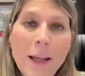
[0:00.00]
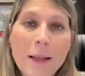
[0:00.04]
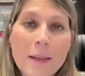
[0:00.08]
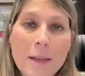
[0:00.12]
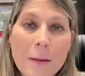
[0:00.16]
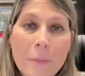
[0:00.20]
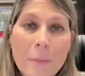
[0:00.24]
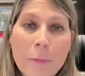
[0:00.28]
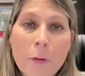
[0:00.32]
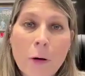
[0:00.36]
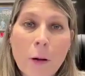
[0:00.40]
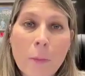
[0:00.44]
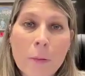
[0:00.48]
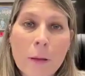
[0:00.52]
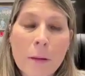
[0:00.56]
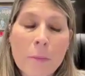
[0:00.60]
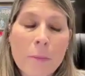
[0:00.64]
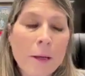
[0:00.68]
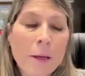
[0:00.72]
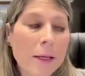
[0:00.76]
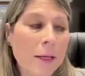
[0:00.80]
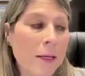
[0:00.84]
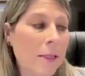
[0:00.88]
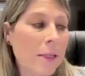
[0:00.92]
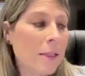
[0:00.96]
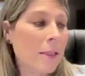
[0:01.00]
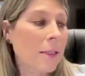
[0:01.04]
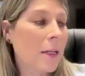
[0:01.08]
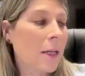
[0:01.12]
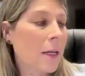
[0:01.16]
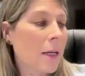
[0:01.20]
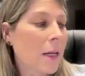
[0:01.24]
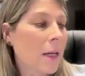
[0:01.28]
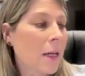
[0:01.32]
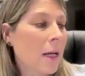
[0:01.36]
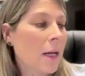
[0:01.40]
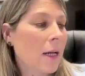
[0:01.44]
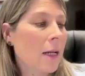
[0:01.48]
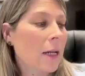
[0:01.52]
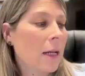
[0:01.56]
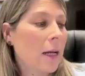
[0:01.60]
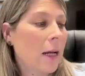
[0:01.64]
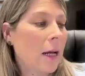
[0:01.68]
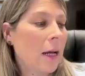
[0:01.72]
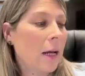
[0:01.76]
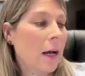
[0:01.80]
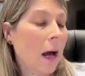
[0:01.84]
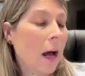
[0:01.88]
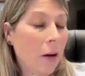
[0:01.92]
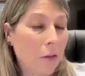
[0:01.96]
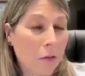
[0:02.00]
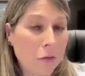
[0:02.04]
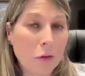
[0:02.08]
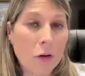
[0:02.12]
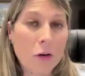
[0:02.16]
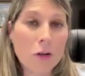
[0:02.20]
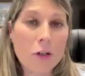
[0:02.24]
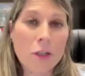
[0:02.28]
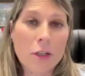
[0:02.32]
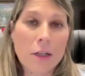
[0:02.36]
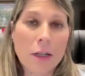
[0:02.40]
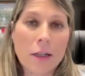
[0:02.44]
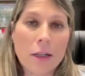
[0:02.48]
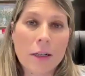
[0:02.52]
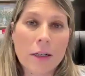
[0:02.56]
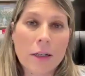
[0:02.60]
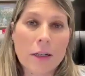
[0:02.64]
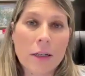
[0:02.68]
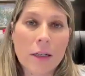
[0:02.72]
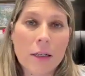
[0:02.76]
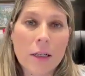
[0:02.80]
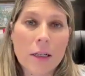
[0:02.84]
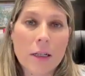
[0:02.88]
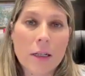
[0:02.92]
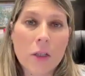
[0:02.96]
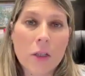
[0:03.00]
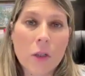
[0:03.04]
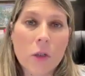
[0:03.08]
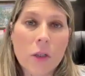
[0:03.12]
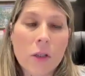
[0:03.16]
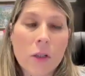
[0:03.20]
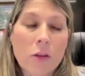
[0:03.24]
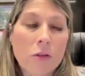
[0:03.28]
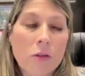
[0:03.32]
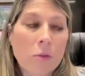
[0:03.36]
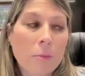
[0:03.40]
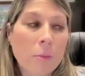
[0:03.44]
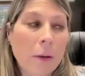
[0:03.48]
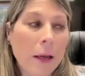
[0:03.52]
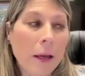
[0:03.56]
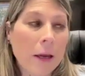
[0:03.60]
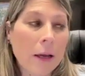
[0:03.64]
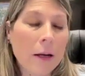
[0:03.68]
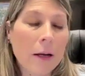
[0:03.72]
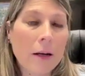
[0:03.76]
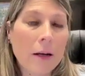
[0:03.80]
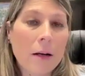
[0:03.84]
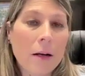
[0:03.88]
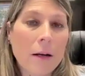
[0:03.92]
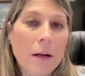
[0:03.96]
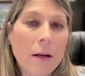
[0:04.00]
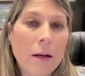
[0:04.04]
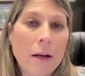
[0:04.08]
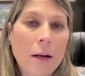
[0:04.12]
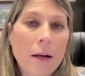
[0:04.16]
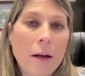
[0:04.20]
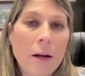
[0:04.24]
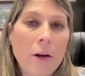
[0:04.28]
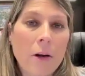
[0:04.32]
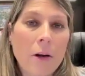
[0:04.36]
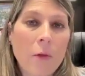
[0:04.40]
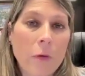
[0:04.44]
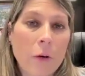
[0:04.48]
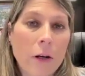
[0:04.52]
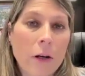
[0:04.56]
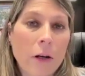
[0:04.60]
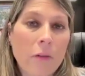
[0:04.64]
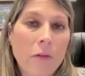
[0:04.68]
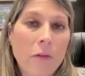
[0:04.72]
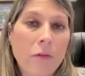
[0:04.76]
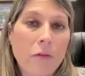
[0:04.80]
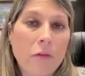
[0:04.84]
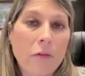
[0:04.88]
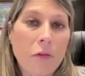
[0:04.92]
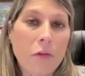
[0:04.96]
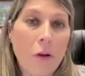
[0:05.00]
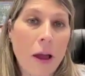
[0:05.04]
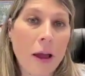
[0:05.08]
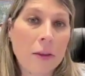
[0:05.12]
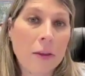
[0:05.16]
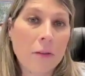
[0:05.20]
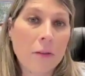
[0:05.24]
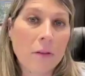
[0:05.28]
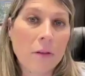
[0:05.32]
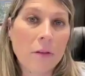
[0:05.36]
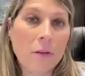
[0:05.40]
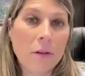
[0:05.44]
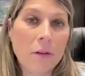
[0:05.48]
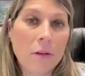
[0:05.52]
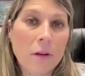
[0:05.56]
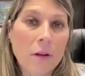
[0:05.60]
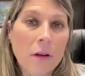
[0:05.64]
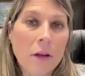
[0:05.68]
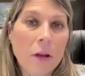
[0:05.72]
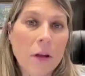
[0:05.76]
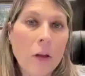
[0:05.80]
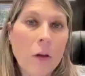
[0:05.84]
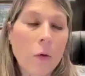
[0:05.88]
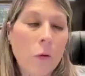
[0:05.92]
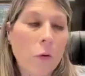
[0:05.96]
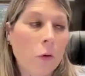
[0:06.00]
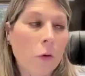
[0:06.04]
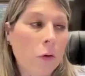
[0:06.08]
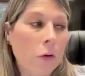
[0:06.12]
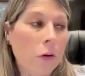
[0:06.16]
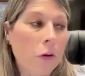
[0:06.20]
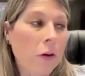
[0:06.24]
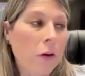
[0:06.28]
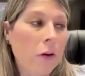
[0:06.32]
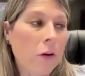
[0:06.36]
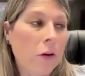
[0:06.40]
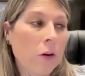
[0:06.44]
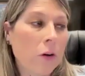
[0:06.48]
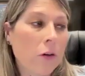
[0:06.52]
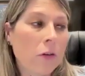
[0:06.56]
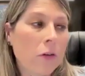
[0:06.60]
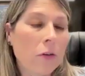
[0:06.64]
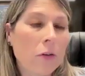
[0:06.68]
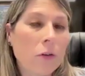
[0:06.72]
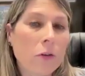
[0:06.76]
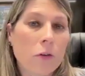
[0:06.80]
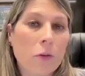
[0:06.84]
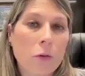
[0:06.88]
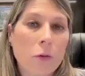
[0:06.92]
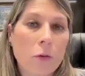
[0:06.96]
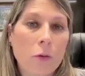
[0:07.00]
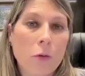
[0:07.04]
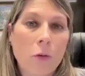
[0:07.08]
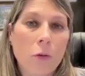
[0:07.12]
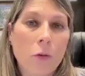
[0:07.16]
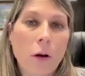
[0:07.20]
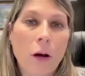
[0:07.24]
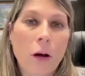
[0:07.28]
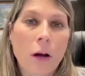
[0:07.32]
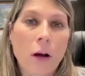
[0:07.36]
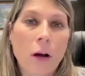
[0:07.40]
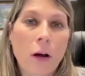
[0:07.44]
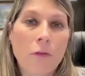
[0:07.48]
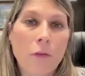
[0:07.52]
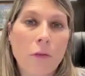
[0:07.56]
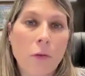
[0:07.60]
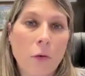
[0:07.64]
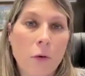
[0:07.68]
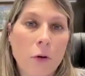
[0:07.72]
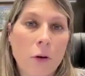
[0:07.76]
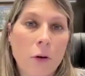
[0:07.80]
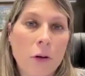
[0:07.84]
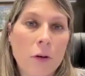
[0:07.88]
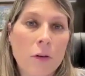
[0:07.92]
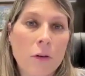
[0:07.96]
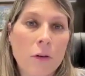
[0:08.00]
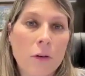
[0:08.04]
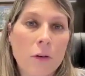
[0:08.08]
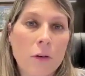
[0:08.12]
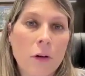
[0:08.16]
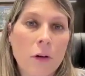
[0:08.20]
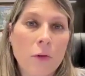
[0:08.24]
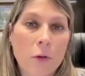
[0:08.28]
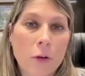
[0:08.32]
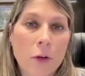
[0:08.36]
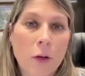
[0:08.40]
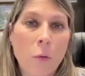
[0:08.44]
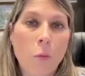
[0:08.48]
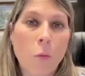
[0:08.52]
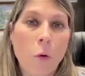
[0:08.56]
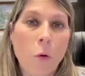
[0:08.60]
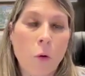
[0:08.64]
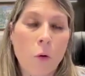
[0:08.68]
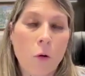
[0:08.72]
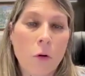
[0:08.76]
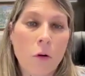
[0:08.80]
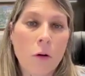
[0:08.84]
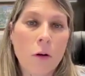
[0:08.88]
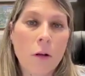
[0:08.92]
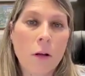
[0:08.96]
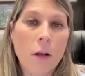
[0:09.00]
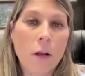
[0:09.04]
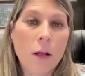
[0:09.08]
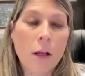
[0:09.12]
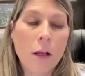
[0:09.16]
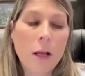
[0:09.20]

the problem is, unfortunately, you need to make a real threat in order to avoid a real war.